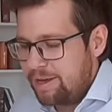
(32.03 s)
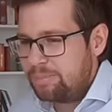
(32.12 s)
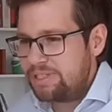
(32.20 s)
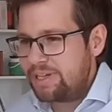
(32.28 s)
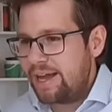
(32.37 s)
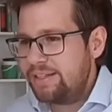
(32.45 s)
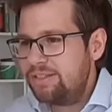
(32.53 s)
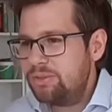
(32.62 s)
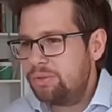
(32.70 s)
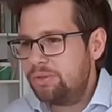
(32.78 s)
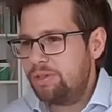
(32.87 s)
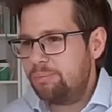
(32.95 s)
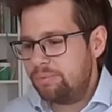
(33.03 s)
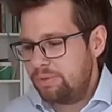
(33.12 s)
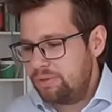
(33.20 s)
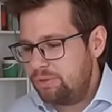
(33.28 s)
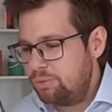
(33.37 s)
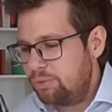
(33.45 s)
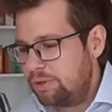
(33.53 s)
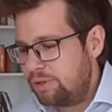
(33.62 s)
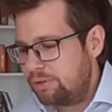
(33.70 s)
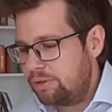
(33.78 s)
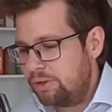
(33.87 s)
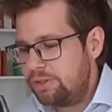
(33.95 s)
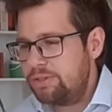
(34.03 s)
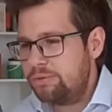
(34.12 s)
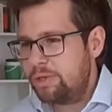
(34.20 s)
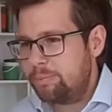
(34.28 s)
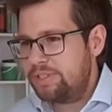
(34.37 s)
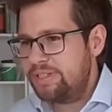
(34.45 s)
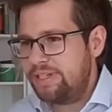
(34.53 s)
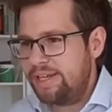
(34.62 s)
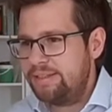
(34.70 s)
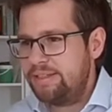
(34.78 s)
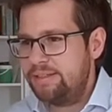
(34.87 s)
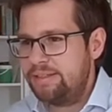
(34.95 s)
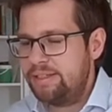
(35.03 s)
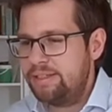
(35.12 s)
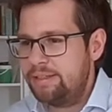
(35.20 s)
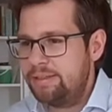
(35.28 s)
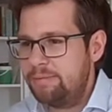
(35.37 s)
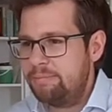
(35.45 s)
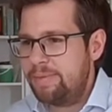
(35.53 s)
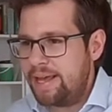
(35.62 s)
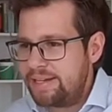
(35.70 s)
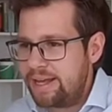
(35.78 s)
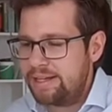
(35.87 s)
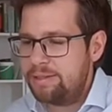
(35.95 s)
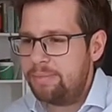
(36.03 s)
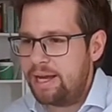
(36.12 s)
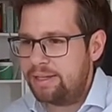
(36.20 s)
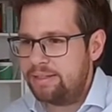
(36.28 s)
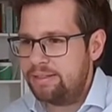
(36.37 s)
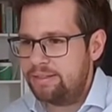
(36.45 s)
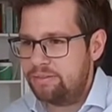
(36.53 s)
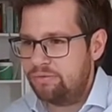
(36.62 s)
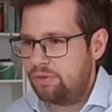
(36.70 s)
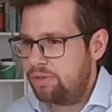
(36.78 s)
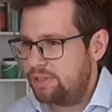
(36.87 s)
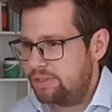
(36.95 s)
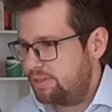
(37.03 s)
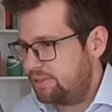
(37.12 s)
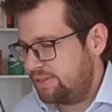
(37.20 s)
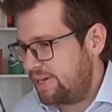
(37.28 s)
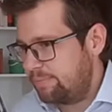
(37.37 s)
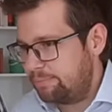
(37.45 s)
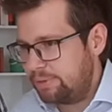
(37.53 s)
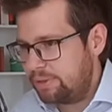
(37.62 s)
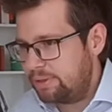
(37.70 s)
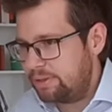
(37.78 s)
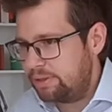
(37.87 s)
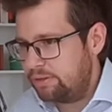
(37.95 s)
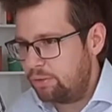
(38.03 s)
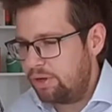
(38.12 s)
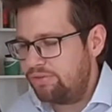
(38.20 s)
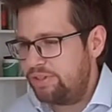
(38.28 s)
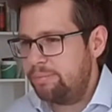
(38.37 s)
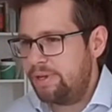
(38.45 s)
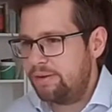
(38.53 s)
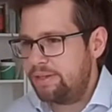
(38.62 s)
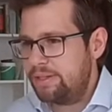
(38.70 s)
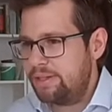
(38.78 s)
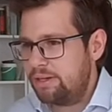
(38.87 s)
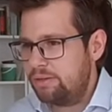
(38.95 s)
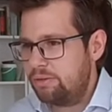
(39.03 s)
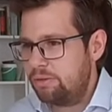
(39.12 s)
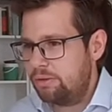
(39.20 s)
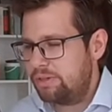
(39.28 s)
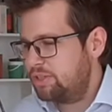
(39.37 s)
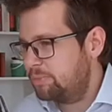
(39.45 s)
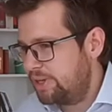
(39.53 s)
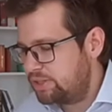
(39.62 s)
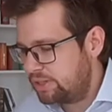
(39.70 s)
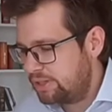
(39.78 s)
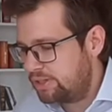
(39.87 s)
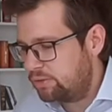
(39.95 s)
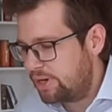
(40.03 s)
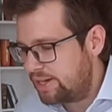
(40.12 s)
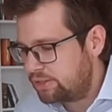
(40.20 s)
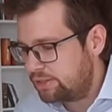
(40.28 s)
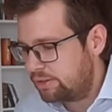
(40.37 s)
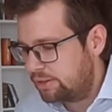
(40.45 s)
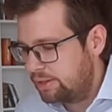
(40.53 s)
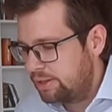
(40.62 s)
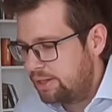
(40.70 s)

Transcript: Besides Europe, you are also represented in many other markets, for example, North America or especially in Russia.